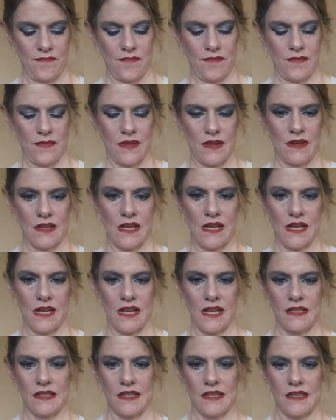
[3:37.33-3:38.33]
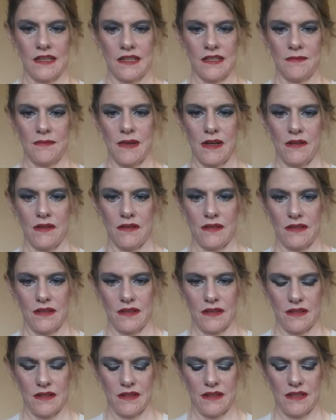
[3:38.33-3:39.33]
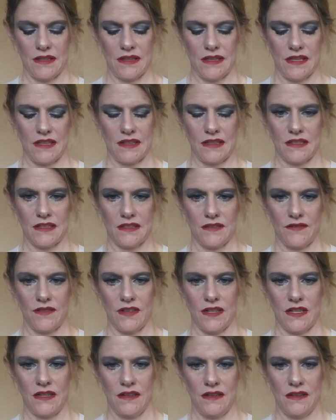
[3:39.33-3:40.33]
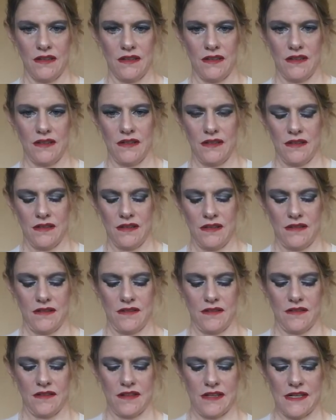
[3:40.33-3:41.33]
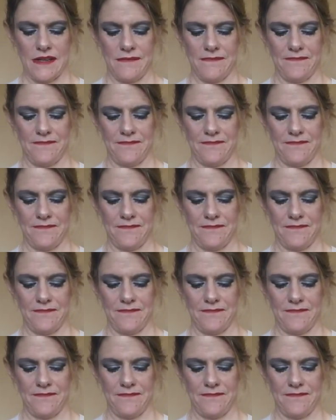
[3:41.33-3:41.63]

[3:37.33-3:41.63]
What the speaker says: Okay, I kind of like this mouth. I think that's fun. Okay.